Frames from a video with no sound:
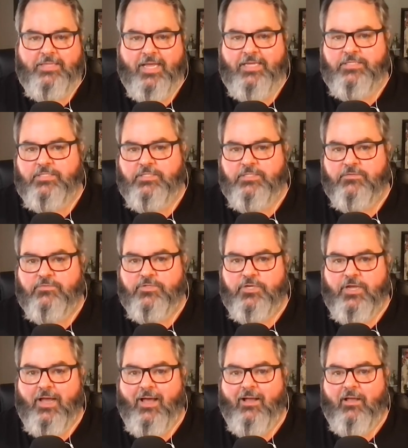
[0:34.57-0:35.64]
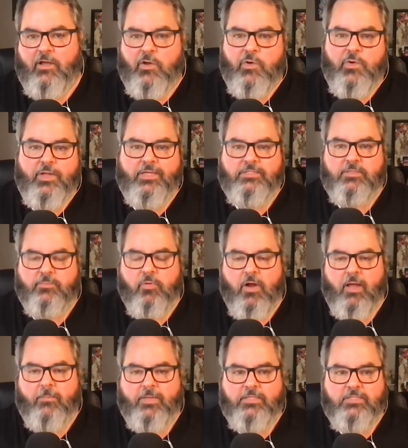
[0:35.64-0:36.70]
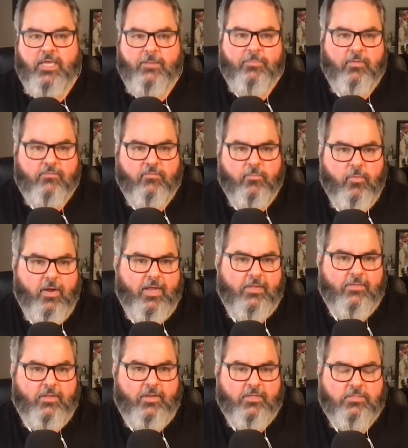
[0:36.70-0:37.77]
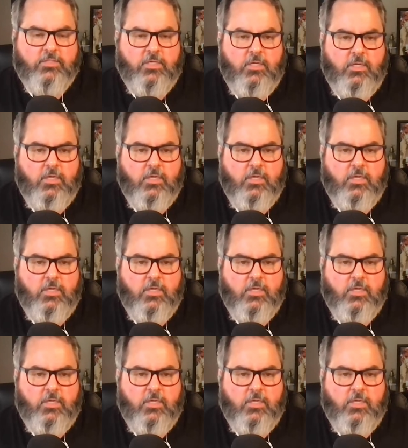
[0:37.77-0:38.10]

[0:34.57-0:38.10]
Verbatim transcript: Tastes of Chicago is a prime example of a brand that has